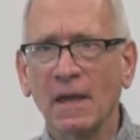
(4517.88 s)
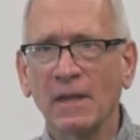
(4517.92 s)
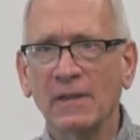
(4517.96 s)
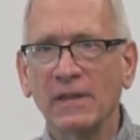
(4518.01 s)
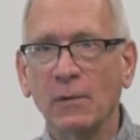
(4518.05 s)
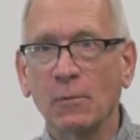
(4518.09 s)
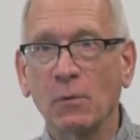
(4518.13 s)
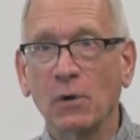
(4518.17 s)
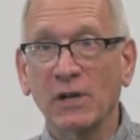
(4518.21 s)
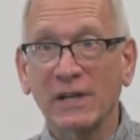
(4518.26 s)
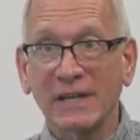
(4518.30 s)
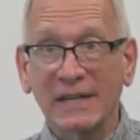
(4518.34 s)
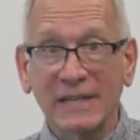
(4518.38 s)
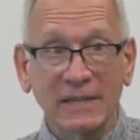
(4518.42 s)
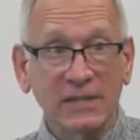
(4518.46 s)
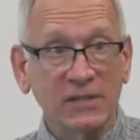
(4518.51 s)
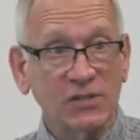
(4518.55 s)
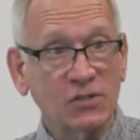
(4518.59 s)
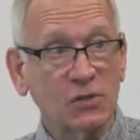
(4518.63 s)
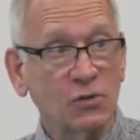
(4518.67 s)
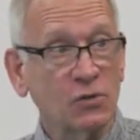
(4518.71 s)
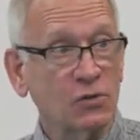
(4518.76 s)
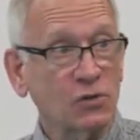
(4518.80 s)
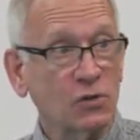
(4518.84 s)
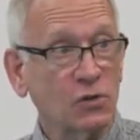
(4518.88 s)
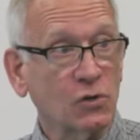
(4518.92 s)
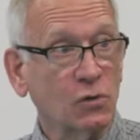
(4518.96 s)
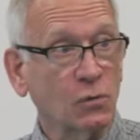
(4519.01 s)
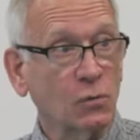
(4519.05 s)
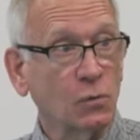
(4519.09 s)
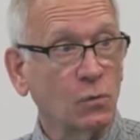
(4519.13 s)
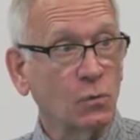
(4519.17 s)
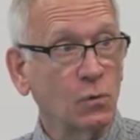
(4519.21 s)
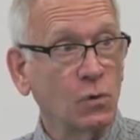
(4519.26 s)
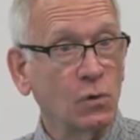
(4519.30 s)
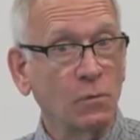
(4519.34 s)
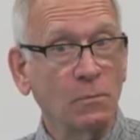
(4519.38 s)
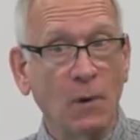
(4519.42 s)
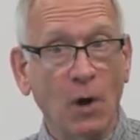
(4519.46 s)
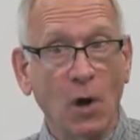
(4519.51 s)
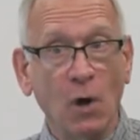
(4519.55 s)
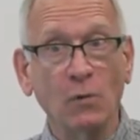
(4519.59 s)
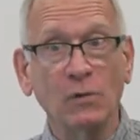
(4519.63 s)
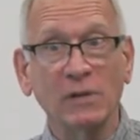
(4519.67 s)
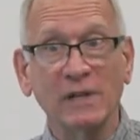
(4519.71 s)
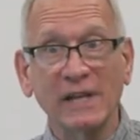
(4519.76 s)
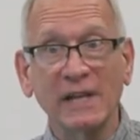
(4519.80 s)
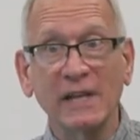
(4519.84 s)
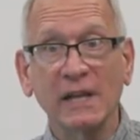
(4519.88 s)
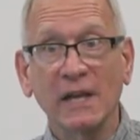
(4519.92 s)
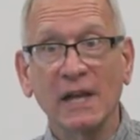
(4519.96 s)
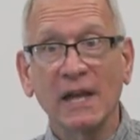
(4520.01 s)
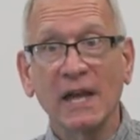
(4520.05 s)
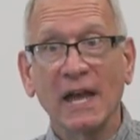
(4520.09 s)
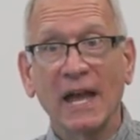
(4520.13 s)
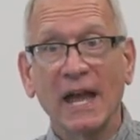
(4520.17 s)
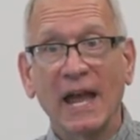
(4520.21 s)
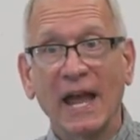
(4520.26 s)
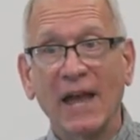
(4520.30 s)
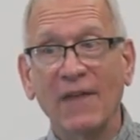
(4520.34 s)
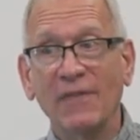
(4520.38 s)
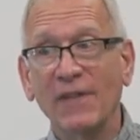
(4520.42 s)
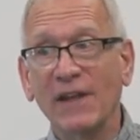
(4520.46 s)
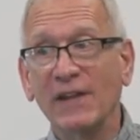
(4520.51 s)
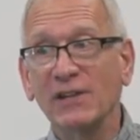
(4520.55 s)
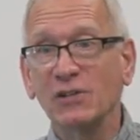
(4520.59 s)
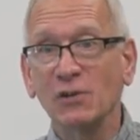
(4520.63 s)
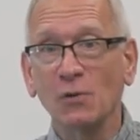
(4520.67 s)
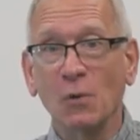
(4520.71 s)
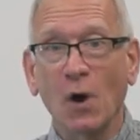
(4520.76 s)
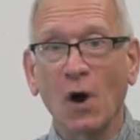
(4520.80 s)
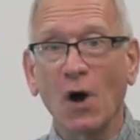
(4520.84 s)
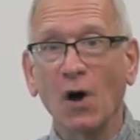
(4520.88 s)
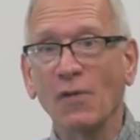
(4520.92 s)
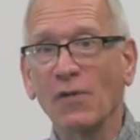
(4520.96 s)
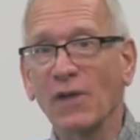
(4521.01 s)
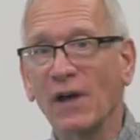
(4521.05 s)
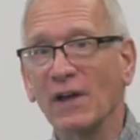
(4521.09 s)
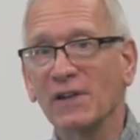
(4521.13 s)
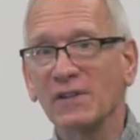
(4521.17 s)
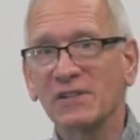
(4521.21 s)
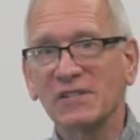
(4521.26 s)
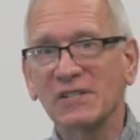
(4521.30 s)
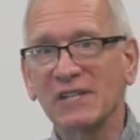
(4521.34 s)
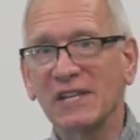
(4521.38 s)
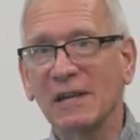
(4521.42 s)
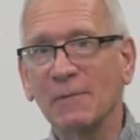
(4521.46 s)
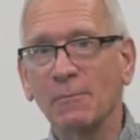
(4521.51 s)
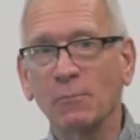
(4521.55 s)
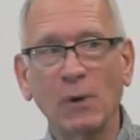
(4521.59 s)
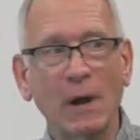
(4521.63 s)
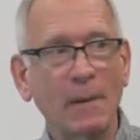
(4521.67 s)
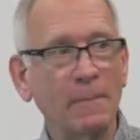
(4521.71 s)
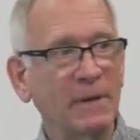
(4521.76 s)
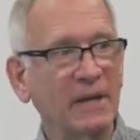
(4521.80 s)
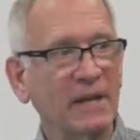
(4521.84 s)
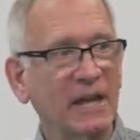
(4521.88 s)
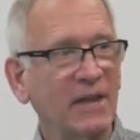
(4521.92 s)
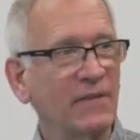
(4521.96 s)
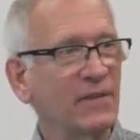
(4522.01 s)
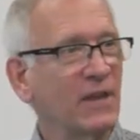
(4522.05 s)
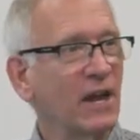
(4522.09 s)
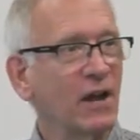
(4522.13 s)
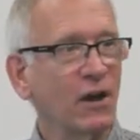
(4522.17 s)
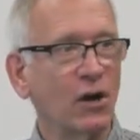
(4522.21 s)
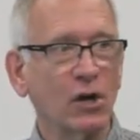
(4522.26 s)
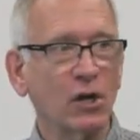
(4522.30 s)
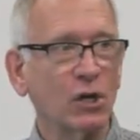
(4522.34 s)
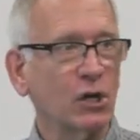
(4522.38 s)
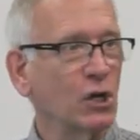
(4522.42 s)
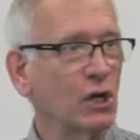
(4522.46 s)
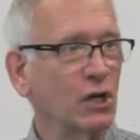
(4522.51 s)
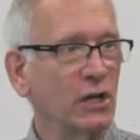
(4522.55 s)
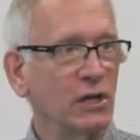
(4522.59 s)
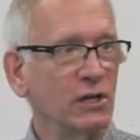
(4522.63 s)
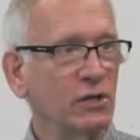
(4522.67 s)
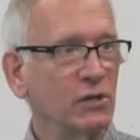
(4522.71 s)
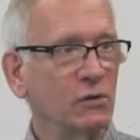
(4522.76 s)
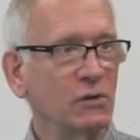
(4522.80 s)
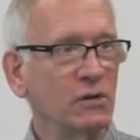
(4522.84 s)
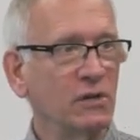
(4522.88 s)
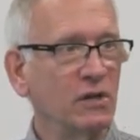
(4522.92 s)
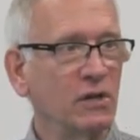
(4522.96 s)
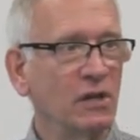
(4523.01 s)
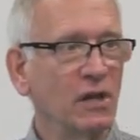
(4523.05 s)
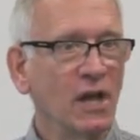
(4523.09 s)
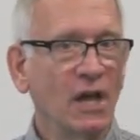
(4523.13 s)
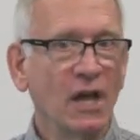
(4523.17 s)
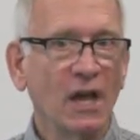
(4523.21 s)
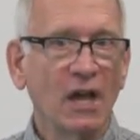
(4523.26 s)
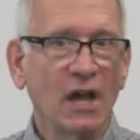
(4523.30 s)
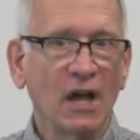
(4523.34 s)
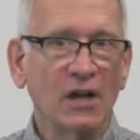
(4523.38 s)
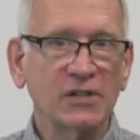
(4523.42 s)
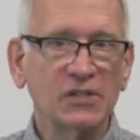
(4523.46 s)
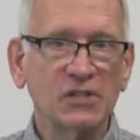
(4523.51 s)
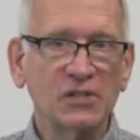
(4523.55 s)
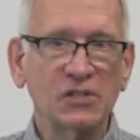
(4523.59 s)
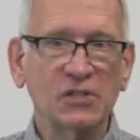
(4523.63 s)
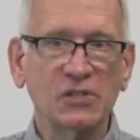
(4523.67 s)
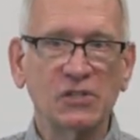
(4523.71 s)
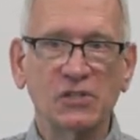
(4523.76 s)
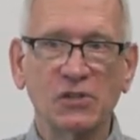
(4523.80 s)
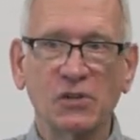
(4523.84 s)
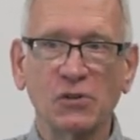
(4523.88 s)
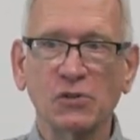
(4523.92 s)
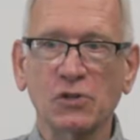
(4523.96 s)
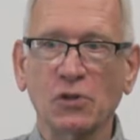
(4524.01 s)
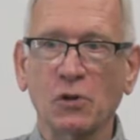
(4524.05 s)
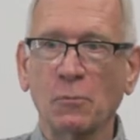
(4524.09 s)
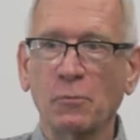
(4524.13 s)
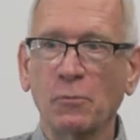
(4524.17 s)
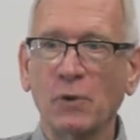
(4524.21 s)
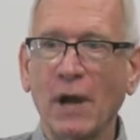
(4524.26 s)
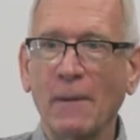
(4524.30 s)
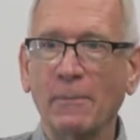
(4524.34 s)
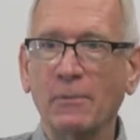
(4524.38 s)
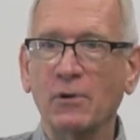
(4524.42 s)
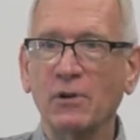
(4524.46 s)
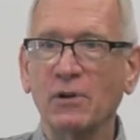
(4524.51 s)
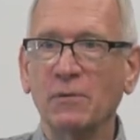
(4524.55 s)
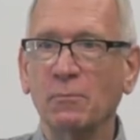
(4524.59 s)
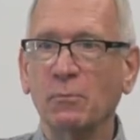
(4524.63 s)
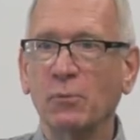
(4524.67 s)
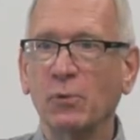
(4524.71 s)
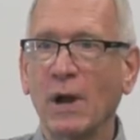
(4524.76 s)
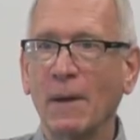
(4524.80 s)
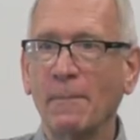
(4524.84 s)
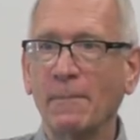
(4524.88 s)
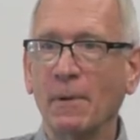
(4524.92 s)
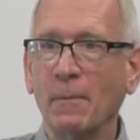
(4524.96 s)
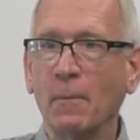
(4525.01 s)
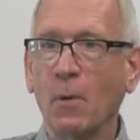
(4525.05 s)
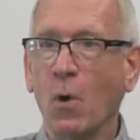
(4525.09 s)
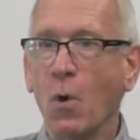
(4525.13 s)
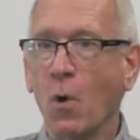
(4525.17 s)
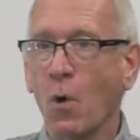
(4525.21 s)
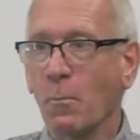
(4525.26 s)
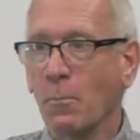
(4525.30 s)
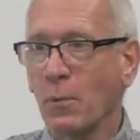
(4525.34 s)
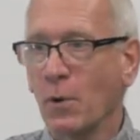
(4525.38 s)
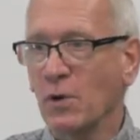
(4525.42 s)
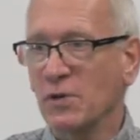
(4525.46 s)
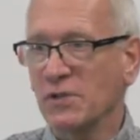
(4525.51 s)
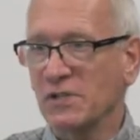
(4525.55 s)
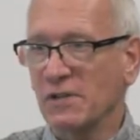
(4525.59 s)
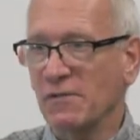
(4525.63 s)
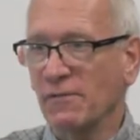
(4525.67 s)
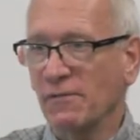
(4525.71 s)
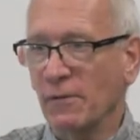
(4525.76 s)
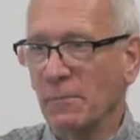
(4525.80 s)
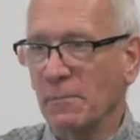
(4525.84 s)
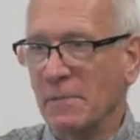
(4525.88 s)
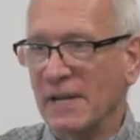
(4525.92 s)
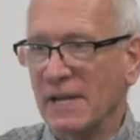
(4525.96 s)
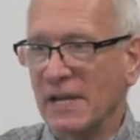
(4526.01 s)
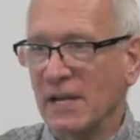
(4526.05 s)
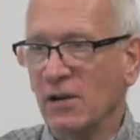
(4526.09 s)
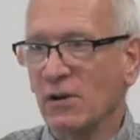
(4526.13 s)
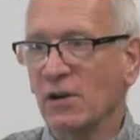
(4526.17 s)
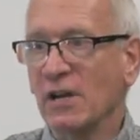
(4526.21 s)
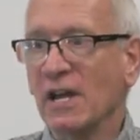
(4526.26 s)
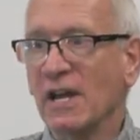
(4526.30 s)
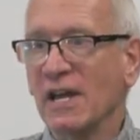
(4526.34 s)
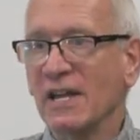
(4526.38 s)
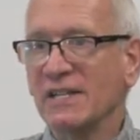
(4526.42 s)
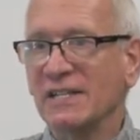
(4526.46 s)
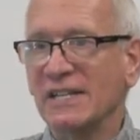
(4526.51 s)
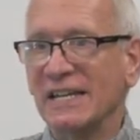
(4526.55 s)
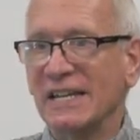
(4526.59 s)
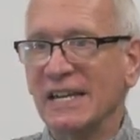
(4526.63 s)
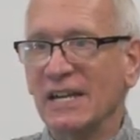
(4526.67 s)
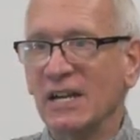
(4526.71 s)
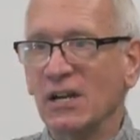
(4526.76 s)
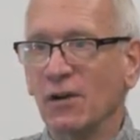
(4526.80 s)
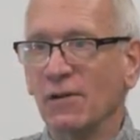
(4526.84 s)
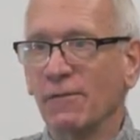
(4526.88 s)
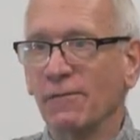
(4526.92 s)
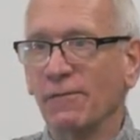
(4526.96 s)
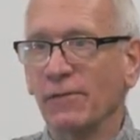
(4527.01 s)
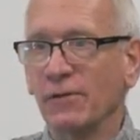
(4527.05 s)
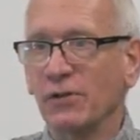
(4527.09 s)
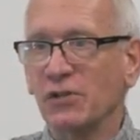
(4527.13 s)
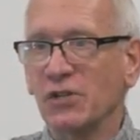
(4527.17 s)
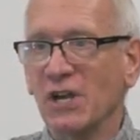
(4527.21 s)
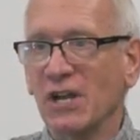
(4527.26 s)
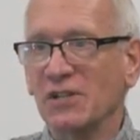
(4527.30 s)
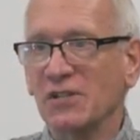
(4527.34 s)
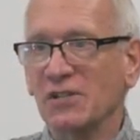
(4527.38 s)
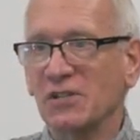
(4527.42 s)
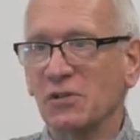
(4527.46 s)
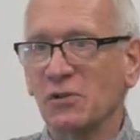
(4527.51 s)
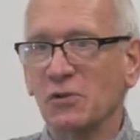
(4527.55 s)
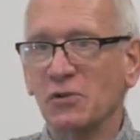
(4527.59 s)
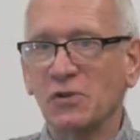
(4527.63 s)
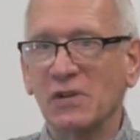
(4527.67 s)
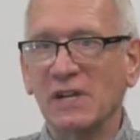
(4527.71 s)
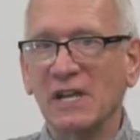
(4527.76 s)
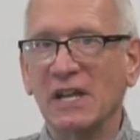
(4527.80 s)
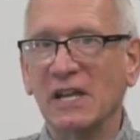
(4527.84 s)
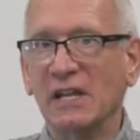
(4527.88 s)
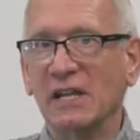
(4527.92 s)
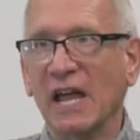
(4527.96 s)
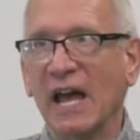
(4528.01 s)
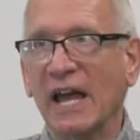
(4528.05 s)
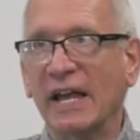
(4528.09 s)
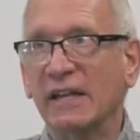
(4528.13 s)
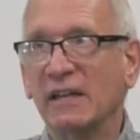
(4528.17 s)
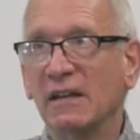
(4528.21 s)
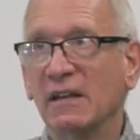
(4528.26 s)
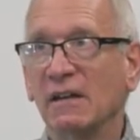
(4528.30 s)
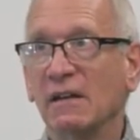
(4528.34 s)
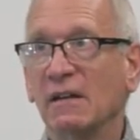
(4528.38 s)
They work in the surgical room only, and they do all the skin prepping, and they are good. You, a surgical prep could prep a whole person from here to here for chest surgery in like